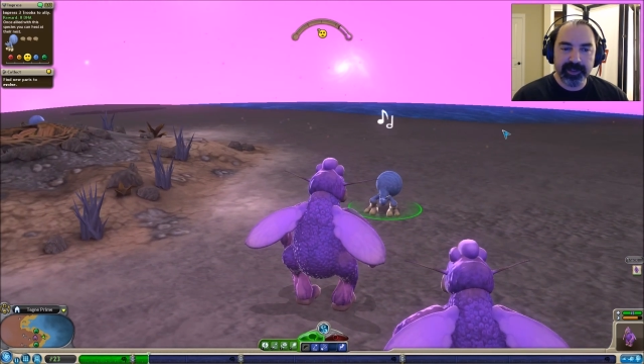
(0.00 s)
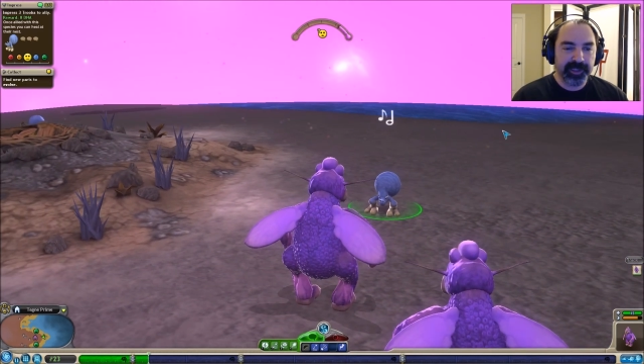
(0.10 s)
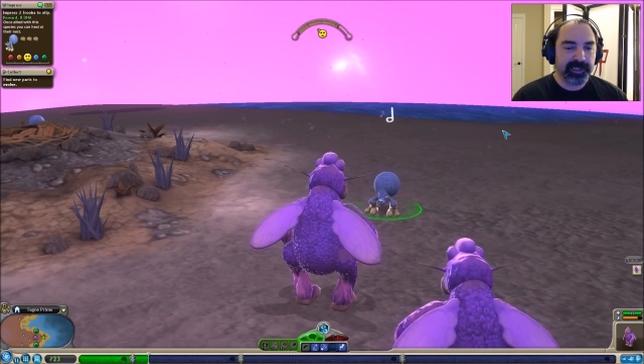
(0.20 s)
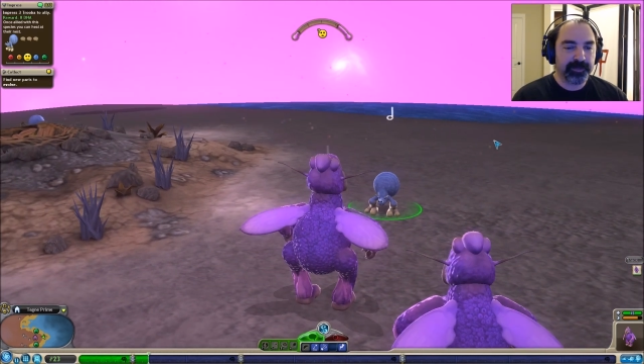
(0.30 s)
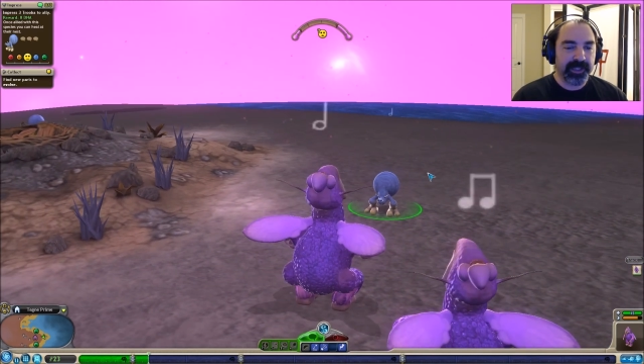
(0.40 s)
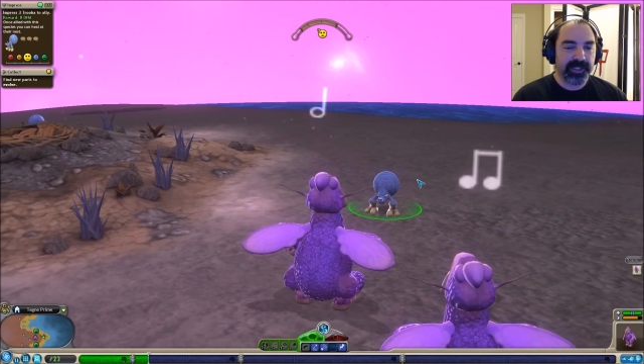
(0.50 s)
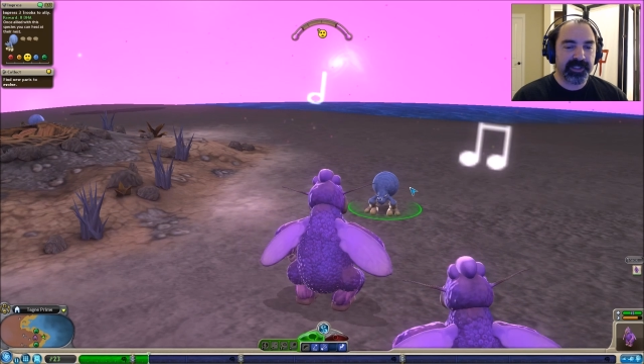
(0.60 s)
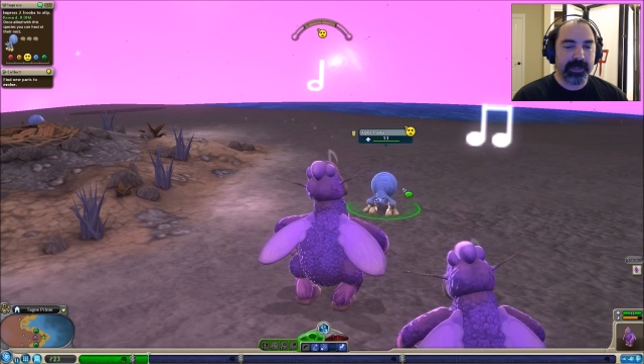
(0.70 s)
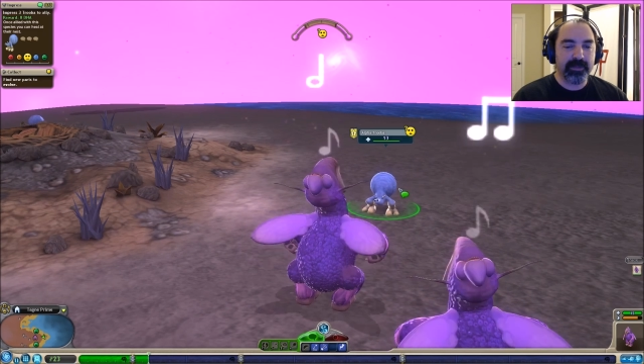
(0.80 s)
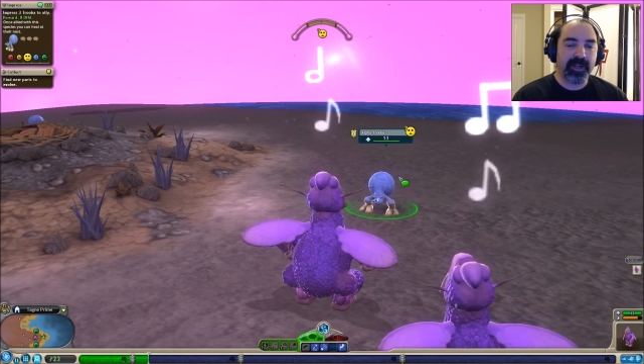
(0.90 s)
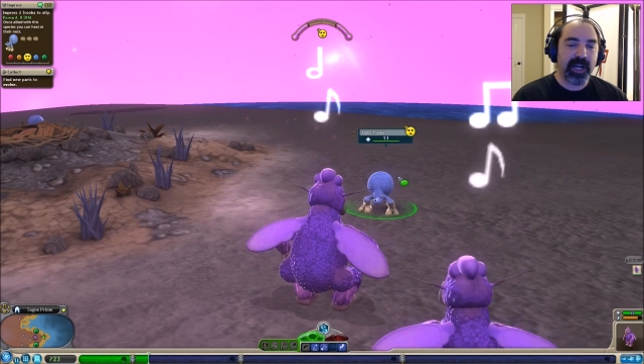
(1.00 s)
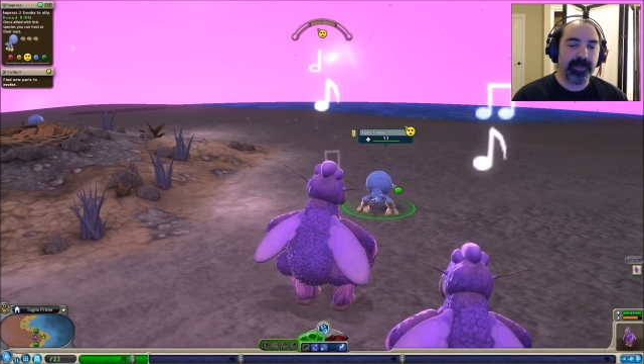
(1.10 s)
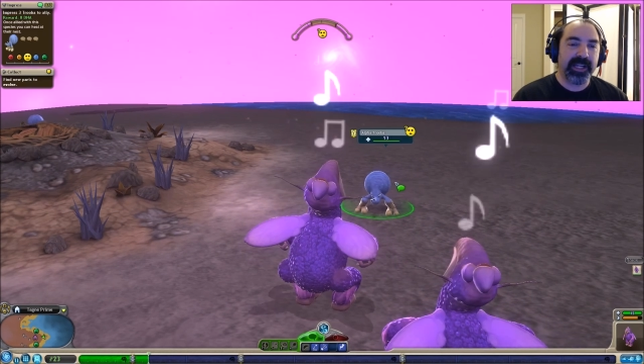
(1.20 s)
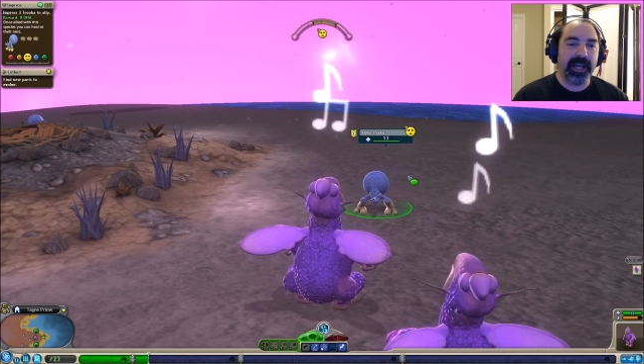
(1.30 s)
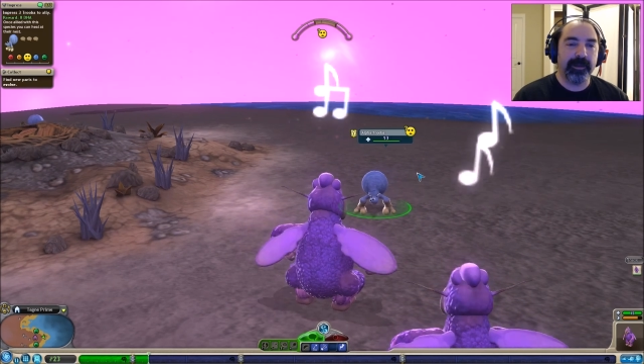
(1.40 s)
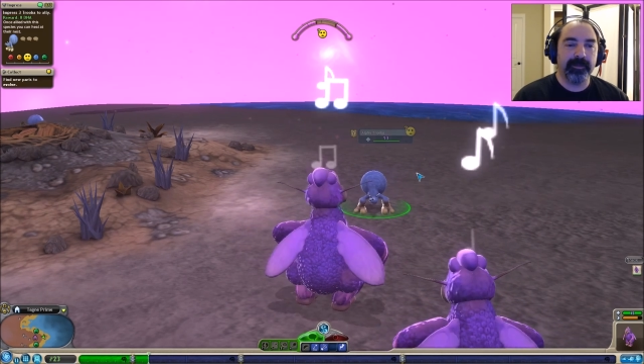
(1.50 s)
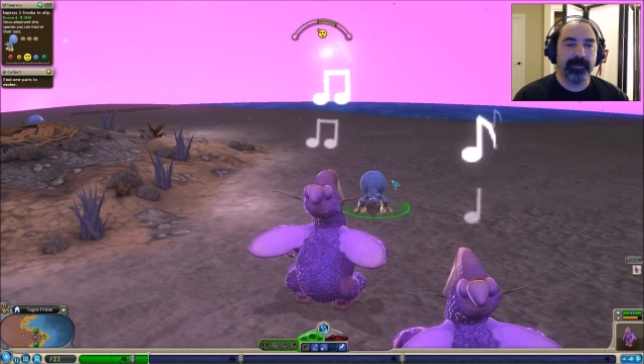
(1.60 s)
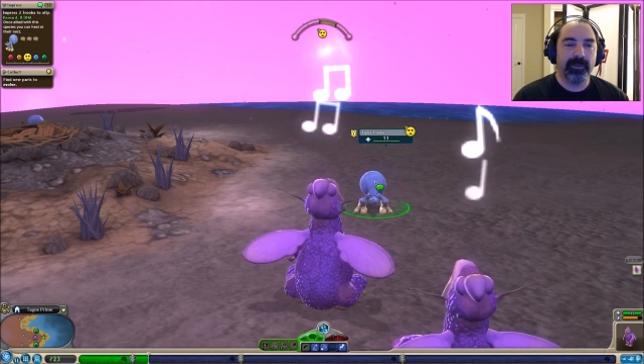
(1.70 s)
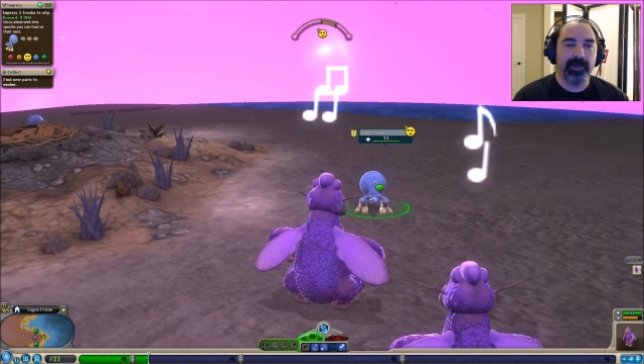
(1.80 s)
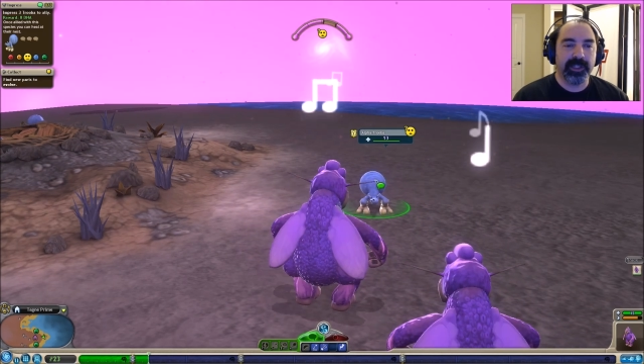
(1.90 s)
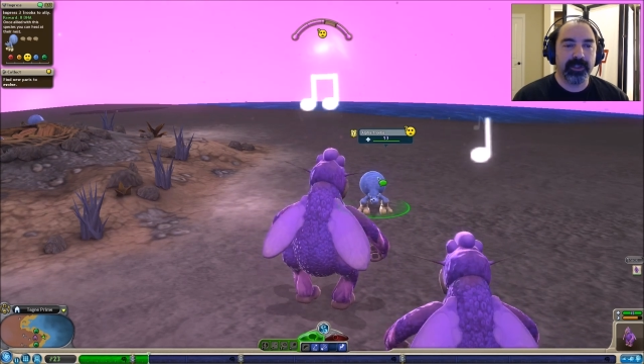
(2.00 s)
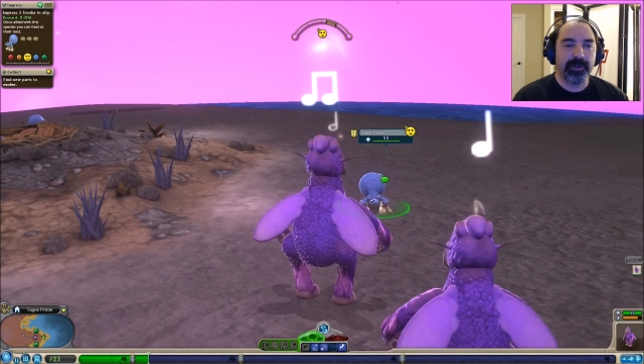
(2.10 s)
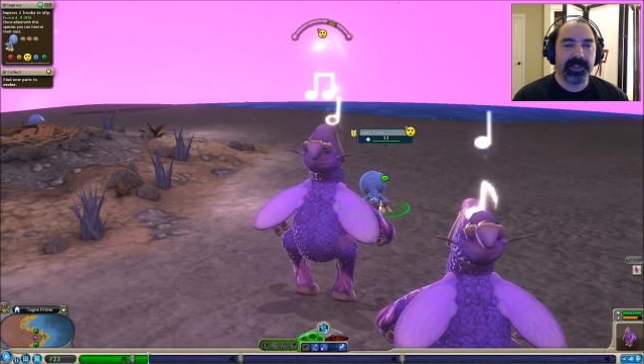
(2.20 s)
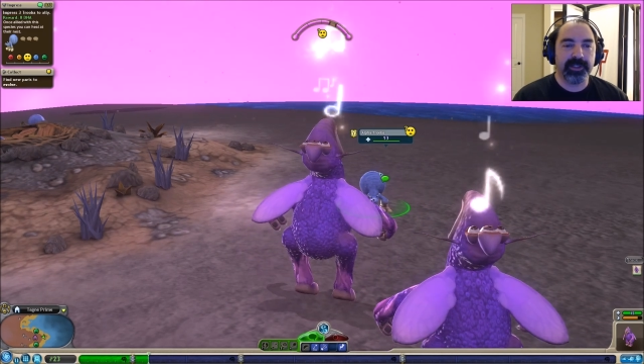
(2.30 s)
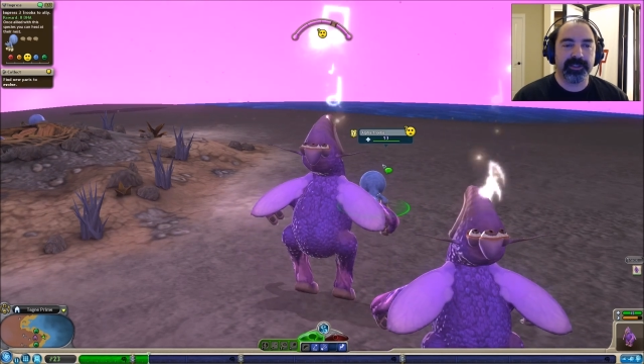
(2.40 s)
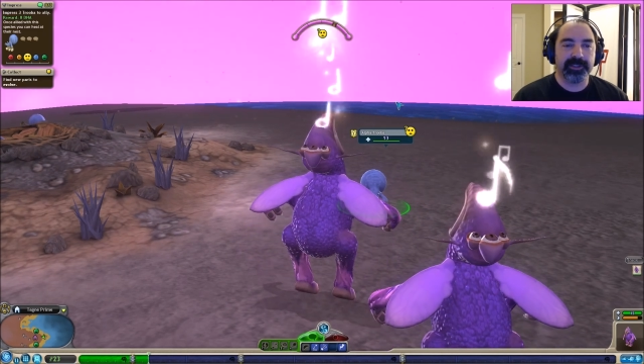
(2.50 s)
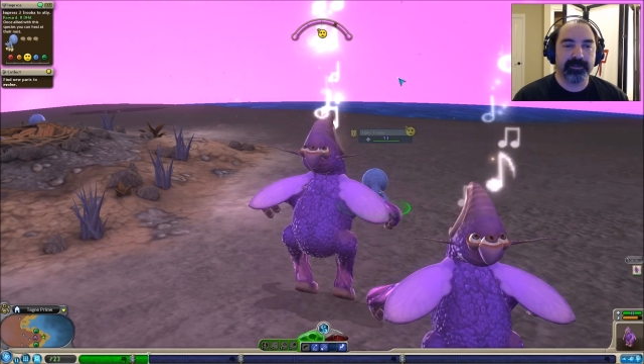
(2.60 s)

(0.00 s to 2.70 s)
is play this game of copycat with the other creatures.